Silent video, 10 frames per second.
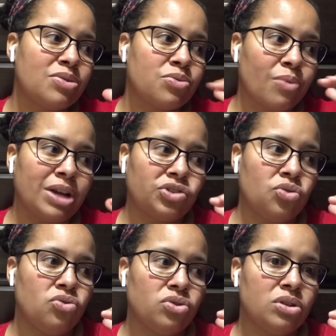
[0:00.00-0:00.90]

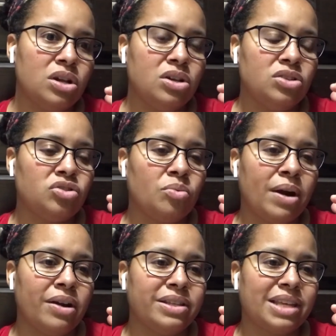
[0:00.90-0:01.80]
threshold to
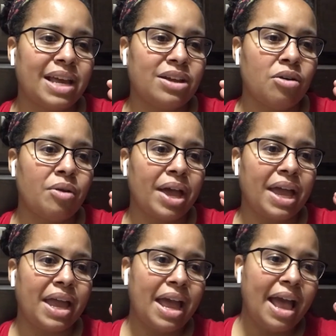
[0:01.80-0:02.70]
where it's like,
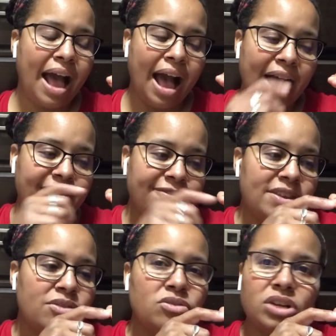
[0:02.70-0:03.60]
okay, I
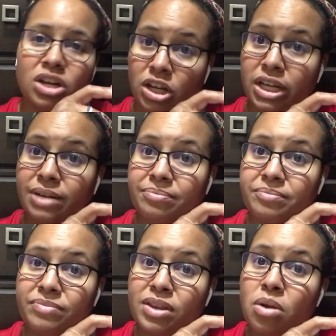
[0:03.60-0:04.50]
feel good
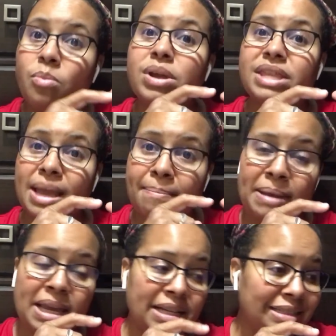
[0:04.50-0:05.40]
with it
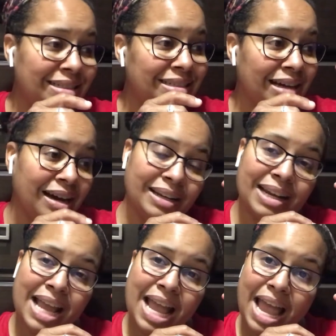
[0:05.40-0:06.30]
being
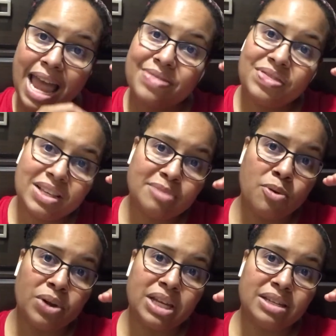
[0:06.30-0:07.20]
done at this
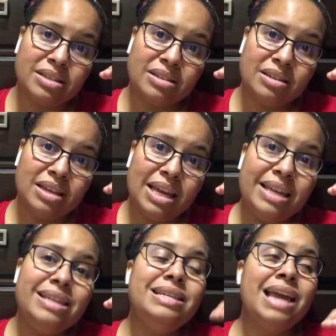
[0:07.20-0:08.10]
point.
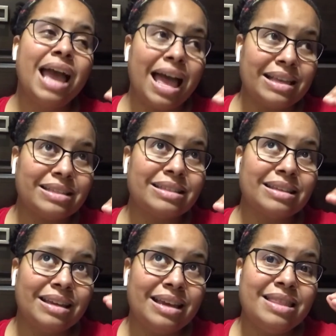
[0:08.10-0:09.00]
Yes,
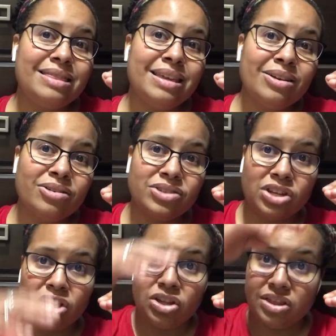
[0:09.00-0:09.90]
there's
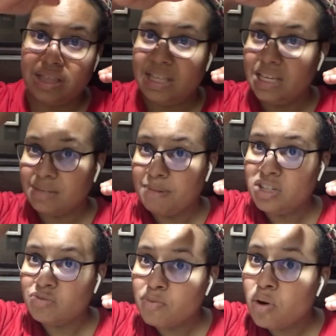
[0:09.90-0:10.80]
this
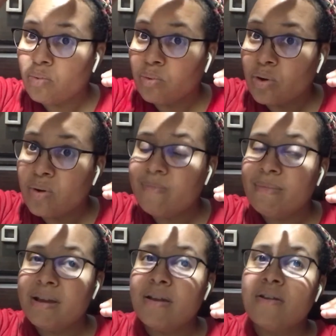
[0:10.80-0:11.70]
much more room
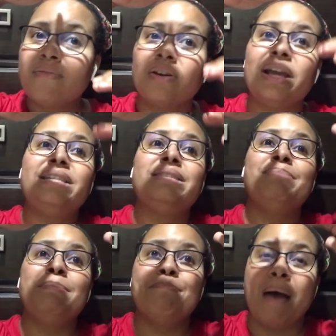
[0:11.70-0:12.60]
for it to
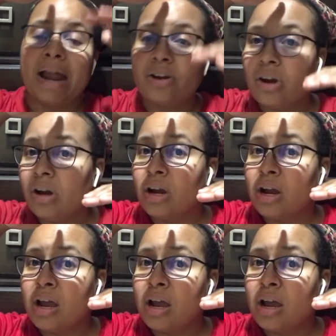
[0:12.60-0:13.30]
be better.